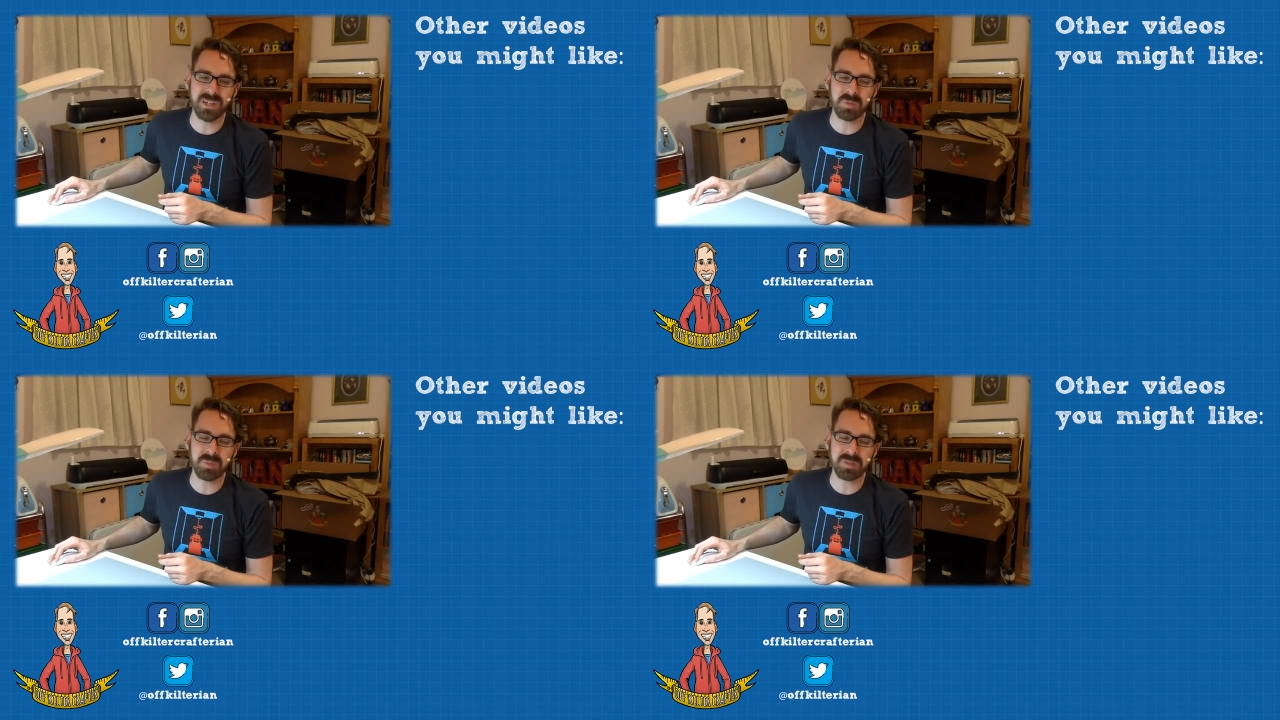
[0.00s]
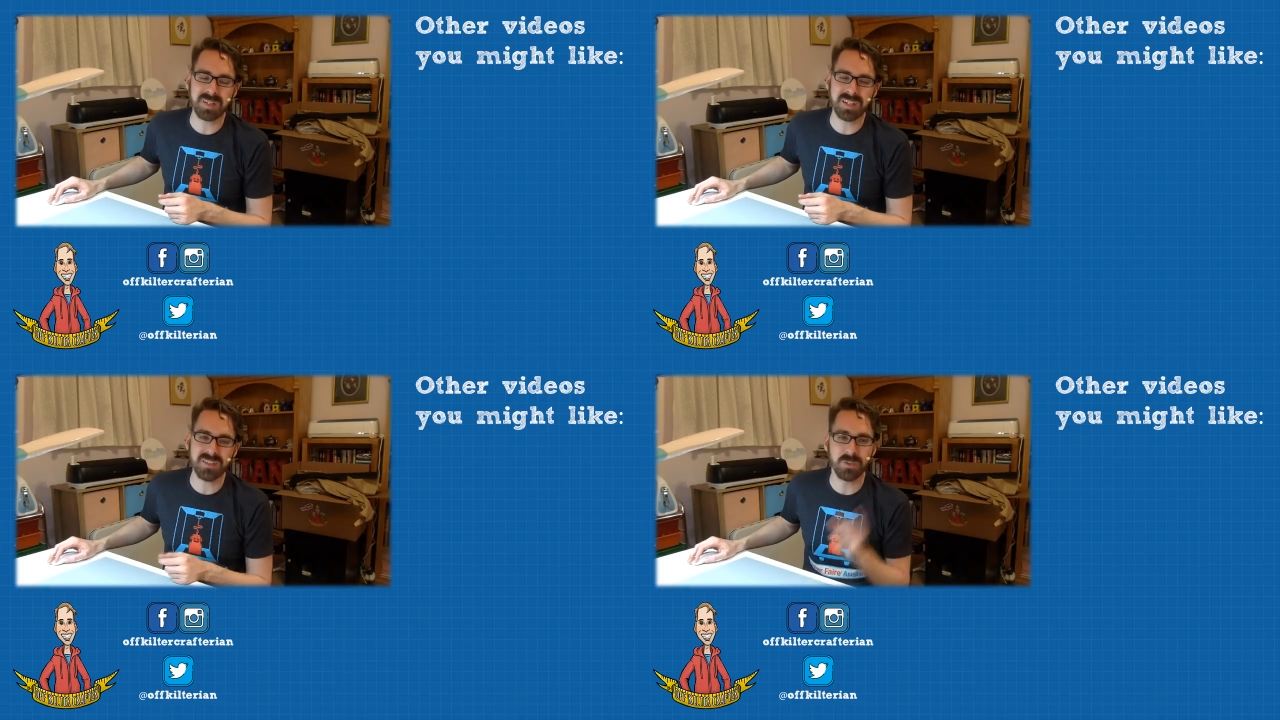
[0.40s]
And remember,
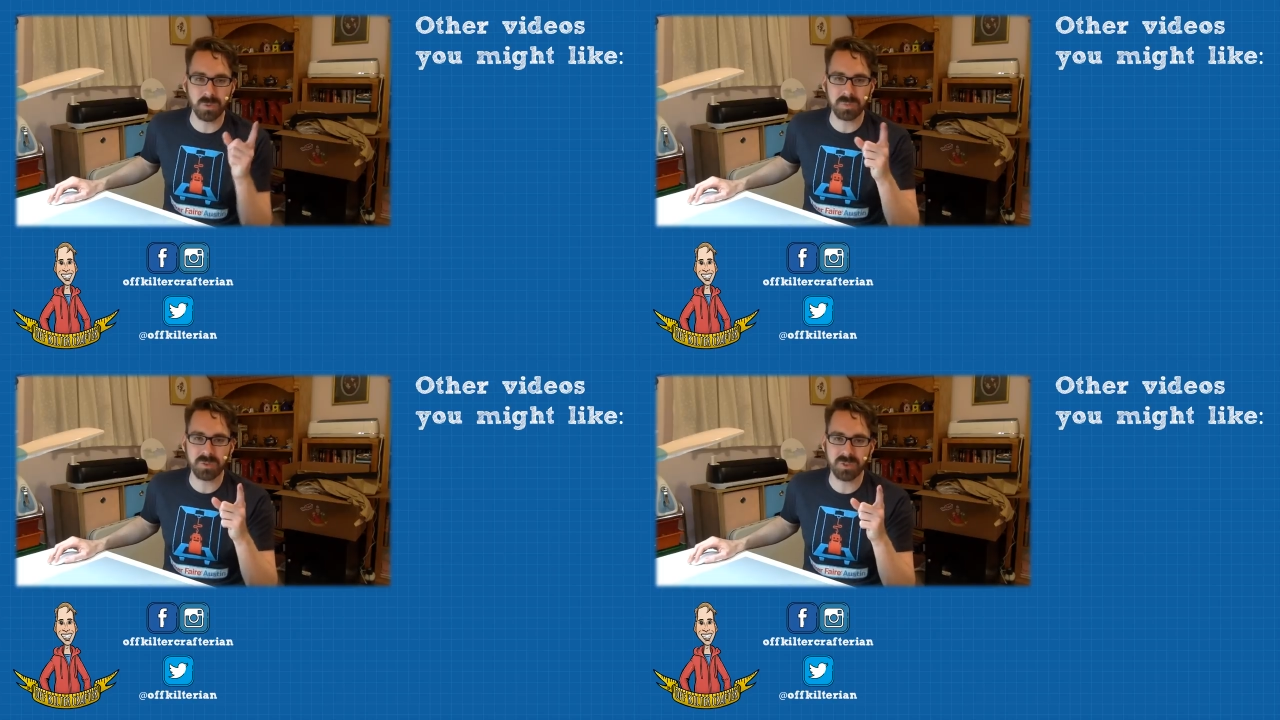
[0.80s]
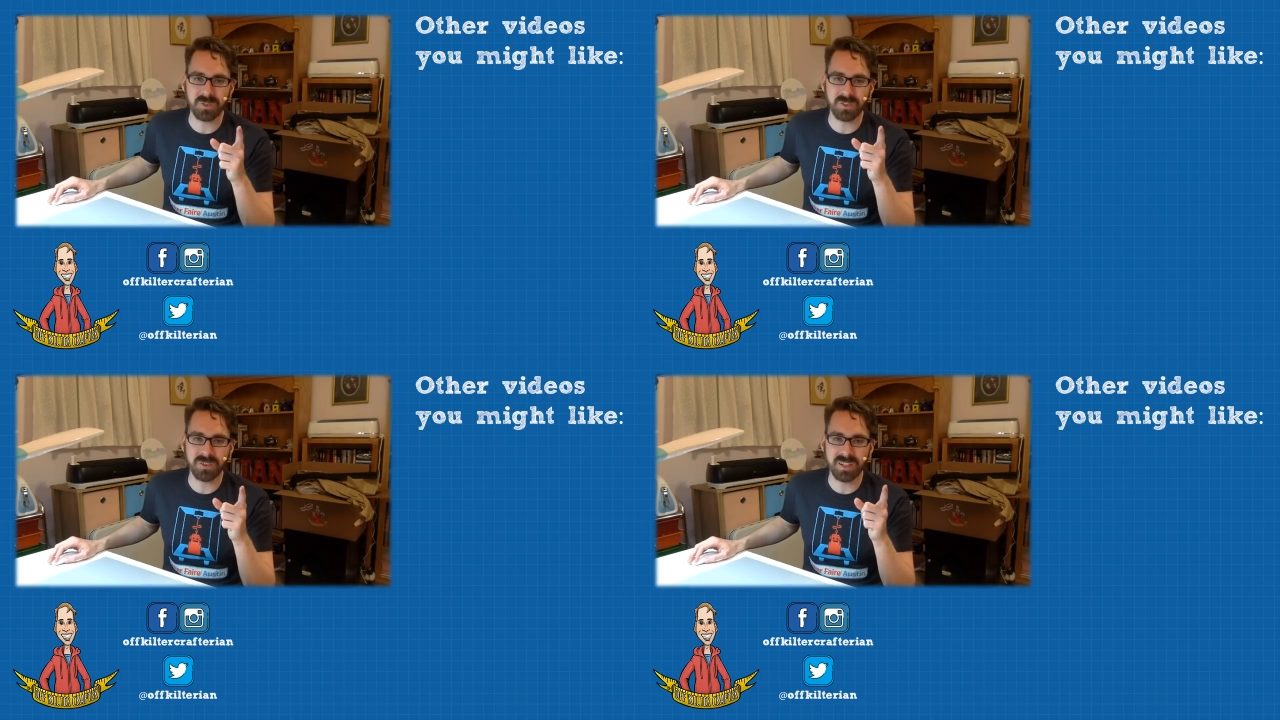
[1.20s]
guys, normal's
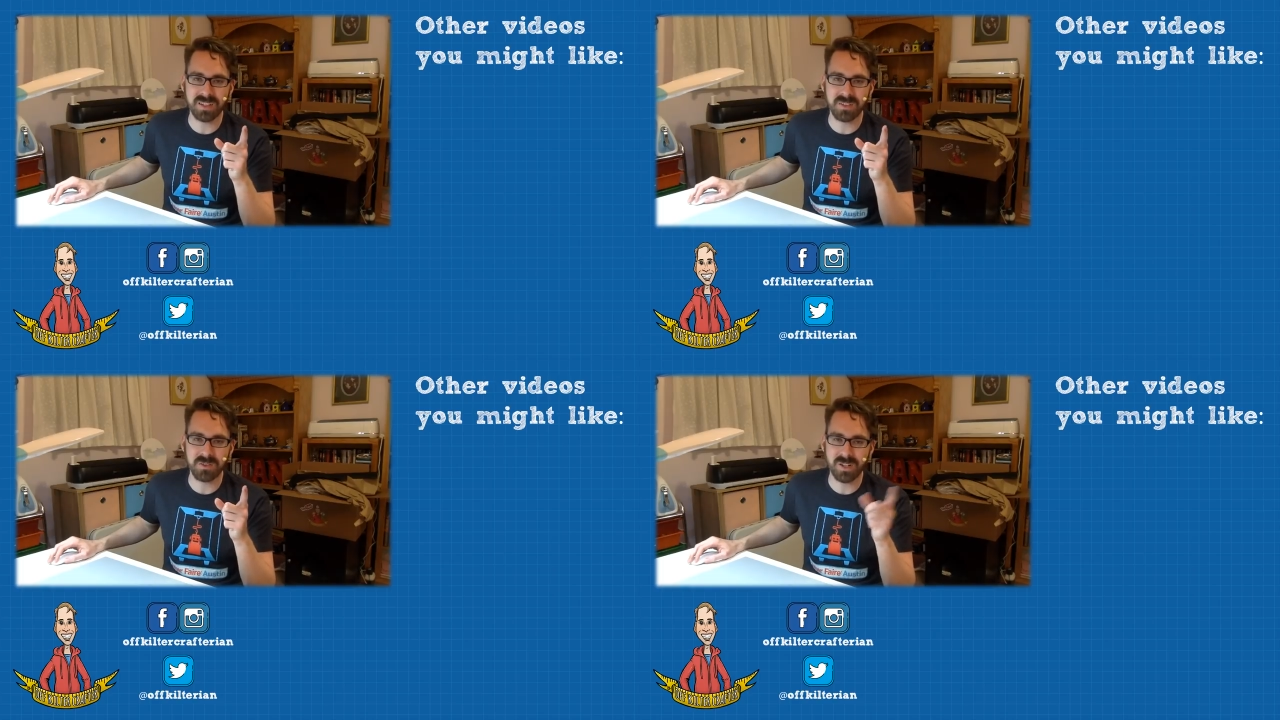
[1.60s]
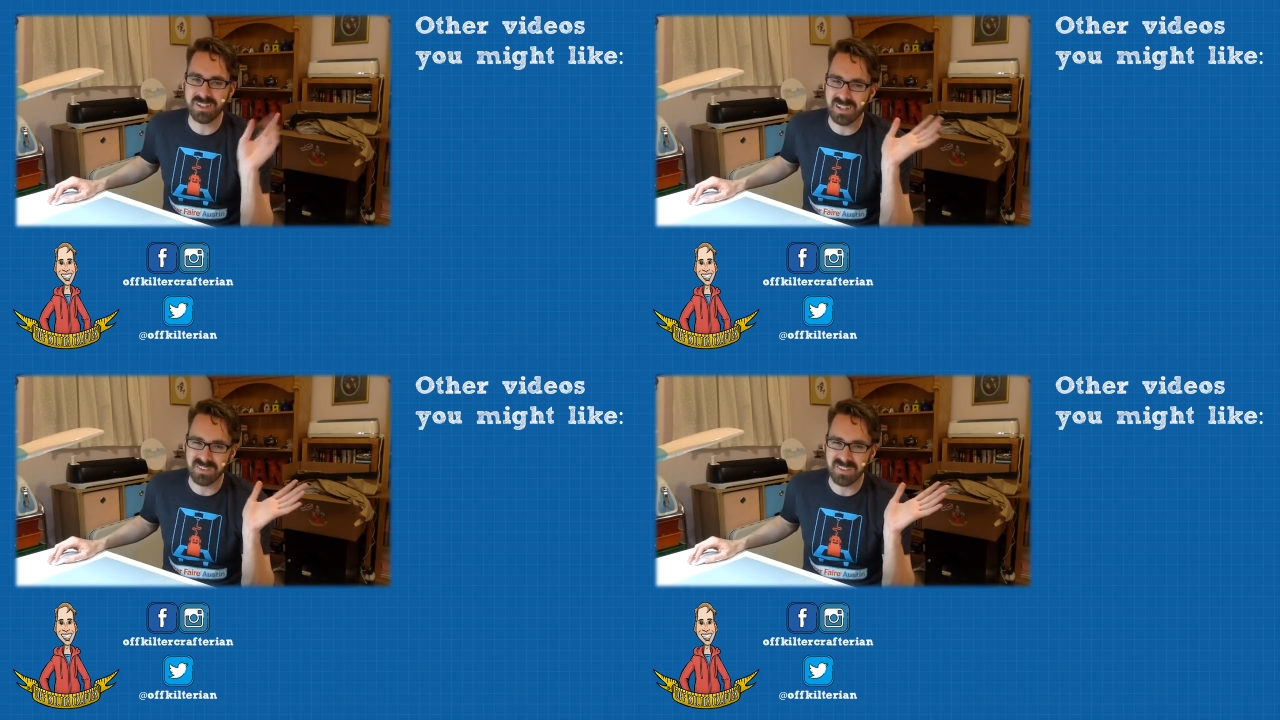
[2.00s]
just as a setting on the
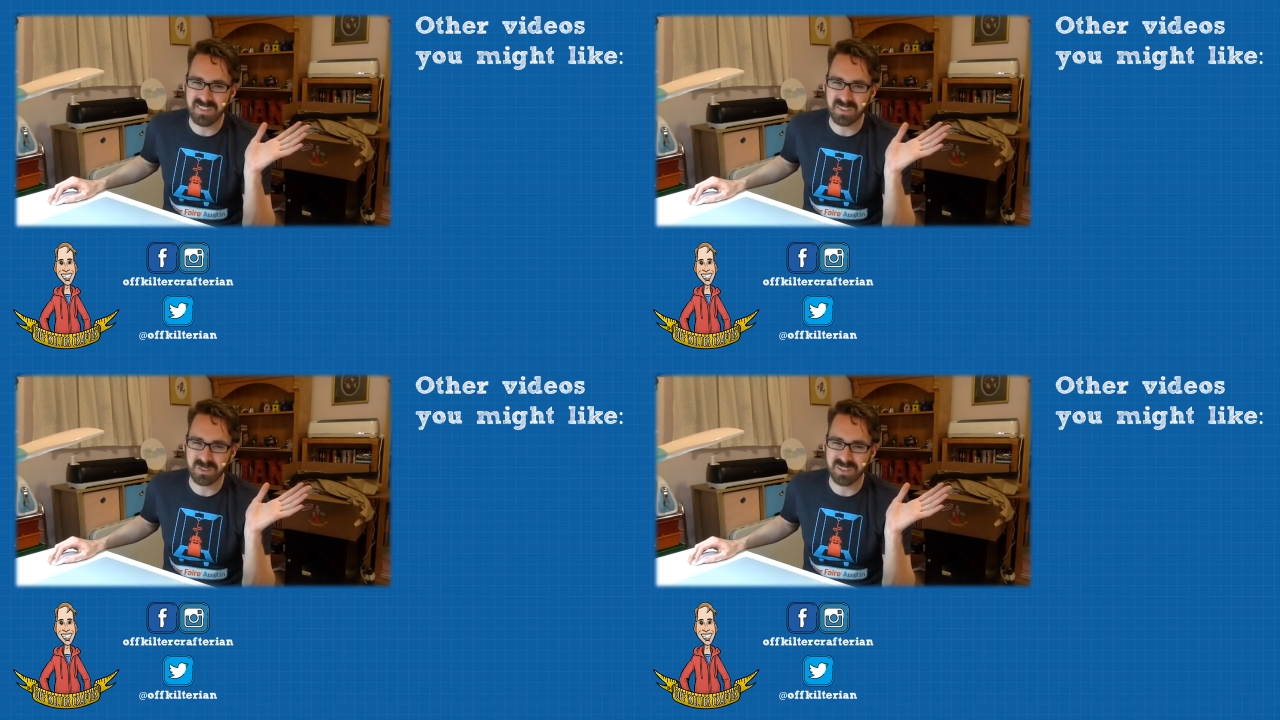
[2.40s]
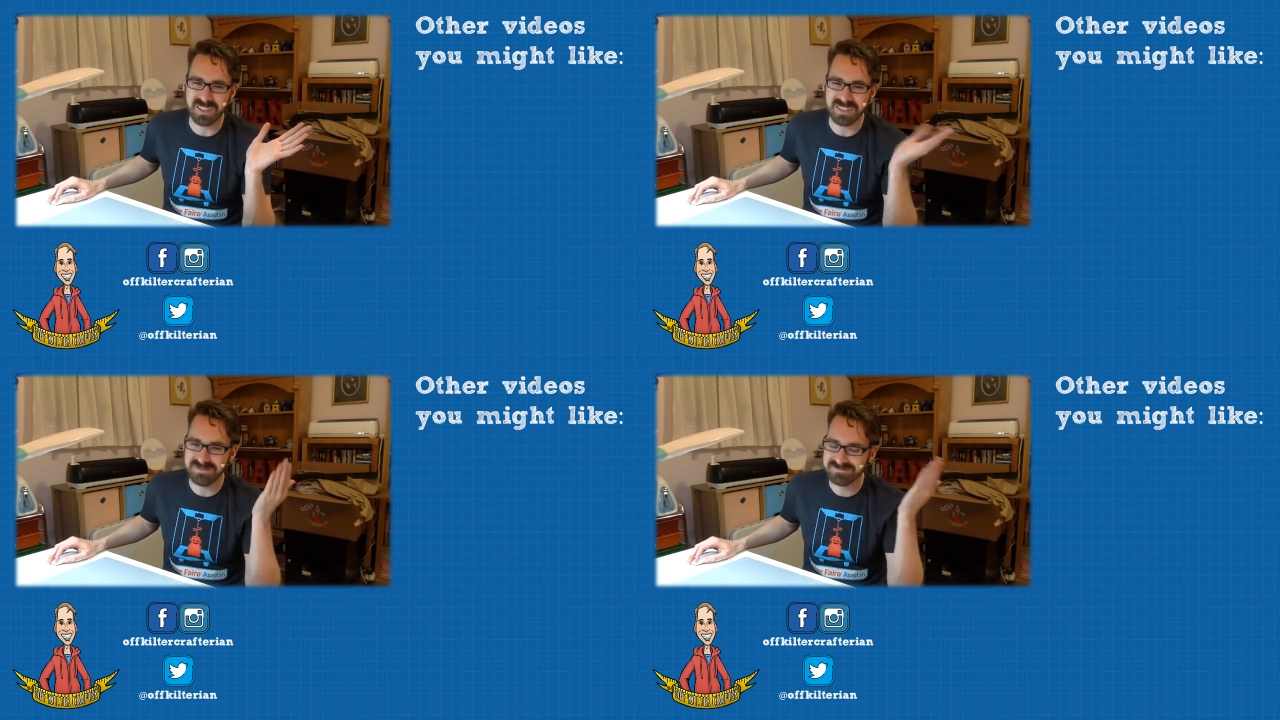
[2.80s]
dryer. I said that
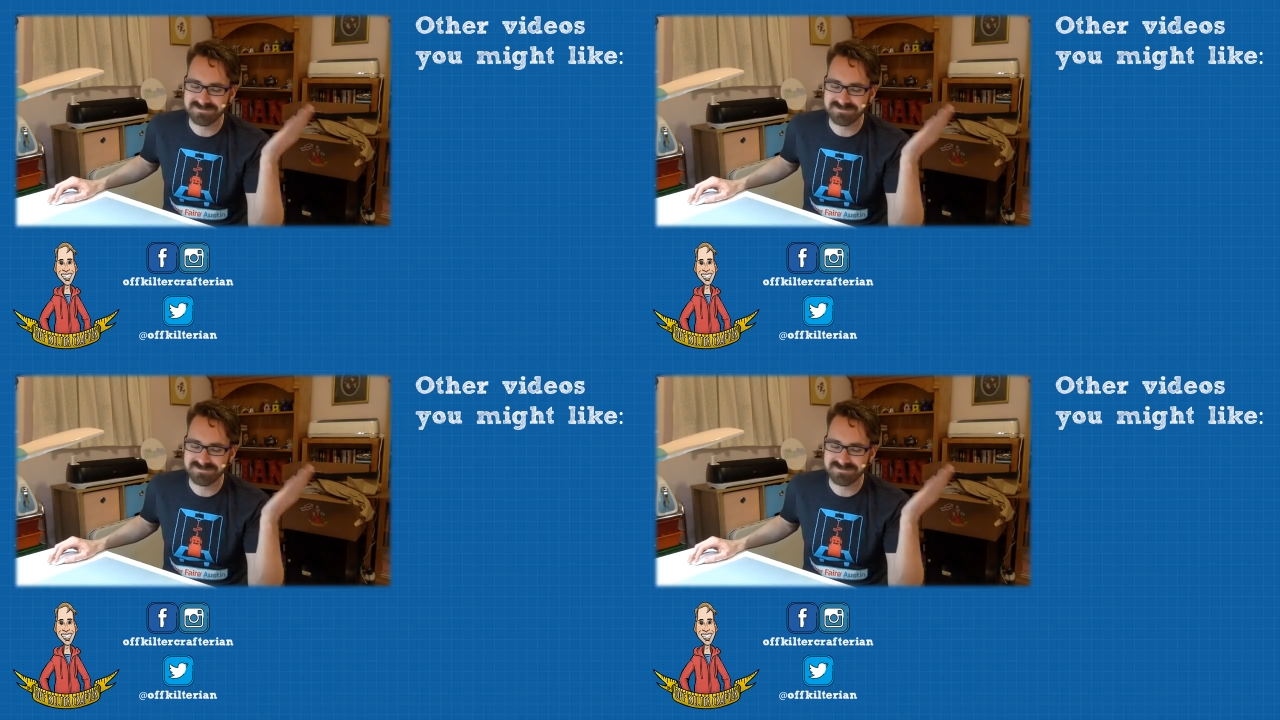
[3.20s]
already.